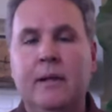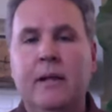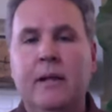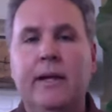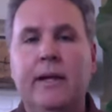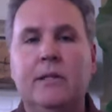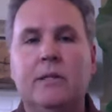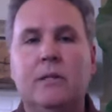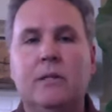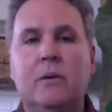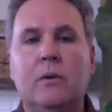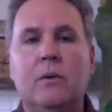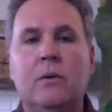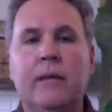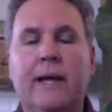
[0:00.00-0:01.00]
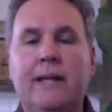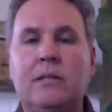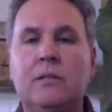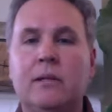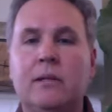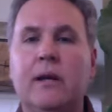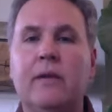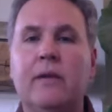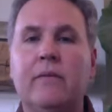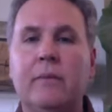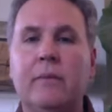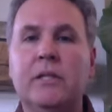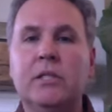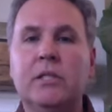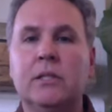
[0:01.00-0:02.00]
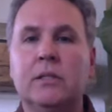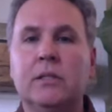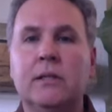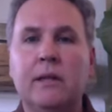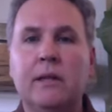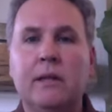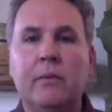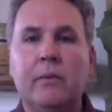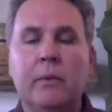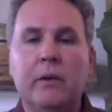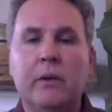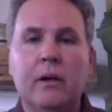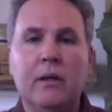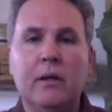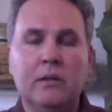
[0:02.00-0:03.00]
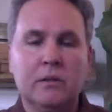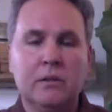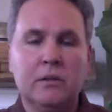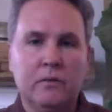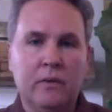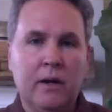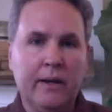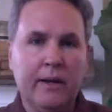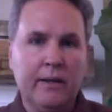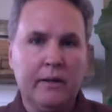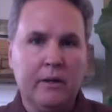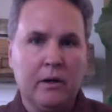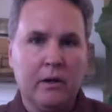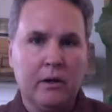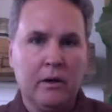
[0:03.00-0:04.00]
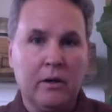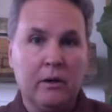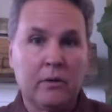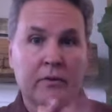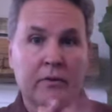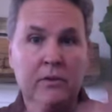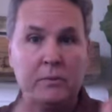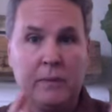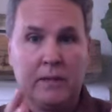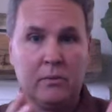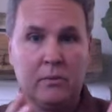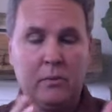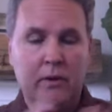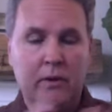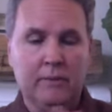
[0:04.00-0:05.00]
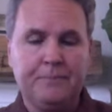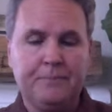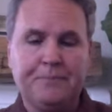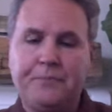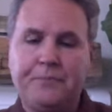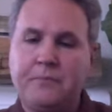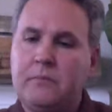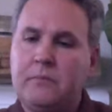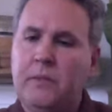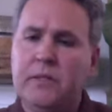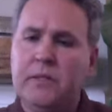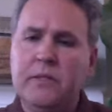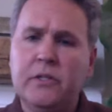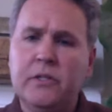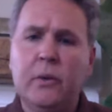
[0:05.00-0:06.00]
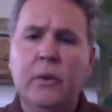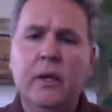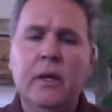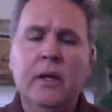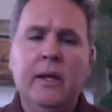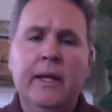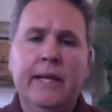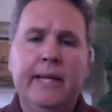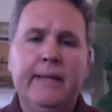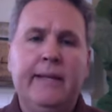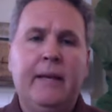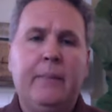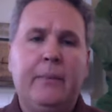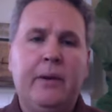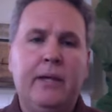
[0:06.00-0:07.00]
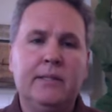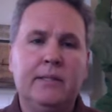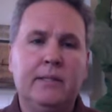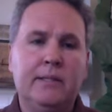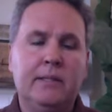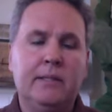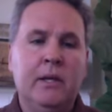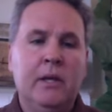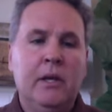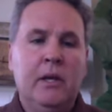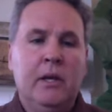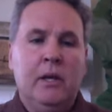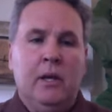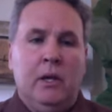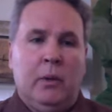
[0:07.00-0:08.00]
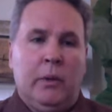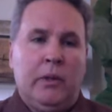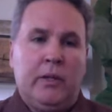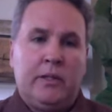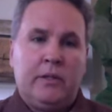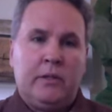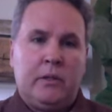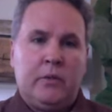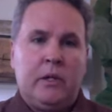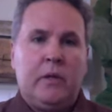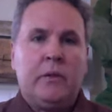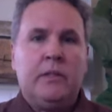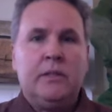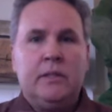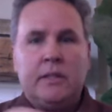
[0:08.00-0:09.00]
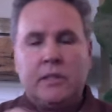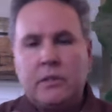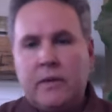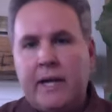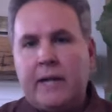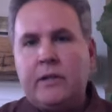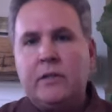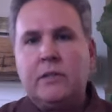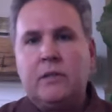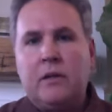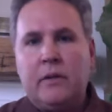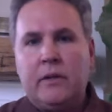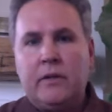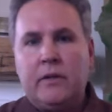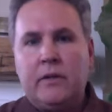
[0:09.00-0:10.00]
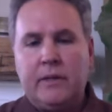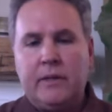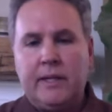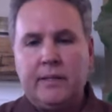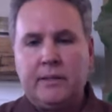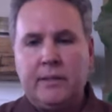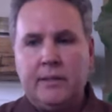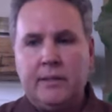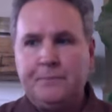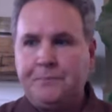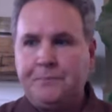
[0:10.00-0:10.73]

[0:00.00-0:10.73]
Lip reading: And so that's kind of the mission that we went on to find our full spectrum oil. And so in that process, we looked at the growers and the extractors and all the different things. And